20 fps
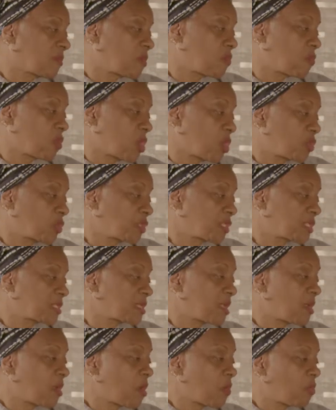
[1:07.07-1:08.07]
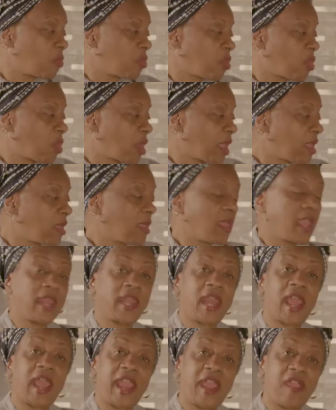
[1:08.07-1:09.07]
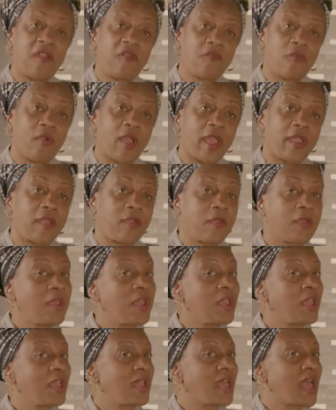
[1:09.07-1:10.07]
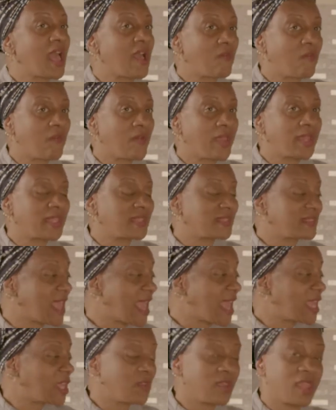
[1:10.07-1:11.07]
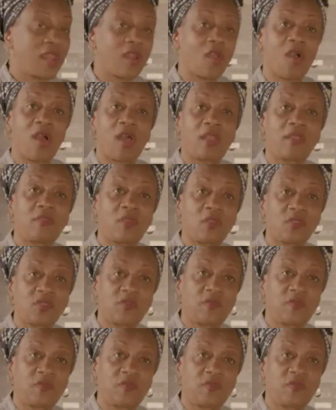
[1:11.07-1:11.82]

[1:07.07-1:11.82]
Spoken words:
roast, broil, and an air fryer. How fun is that? You get all of those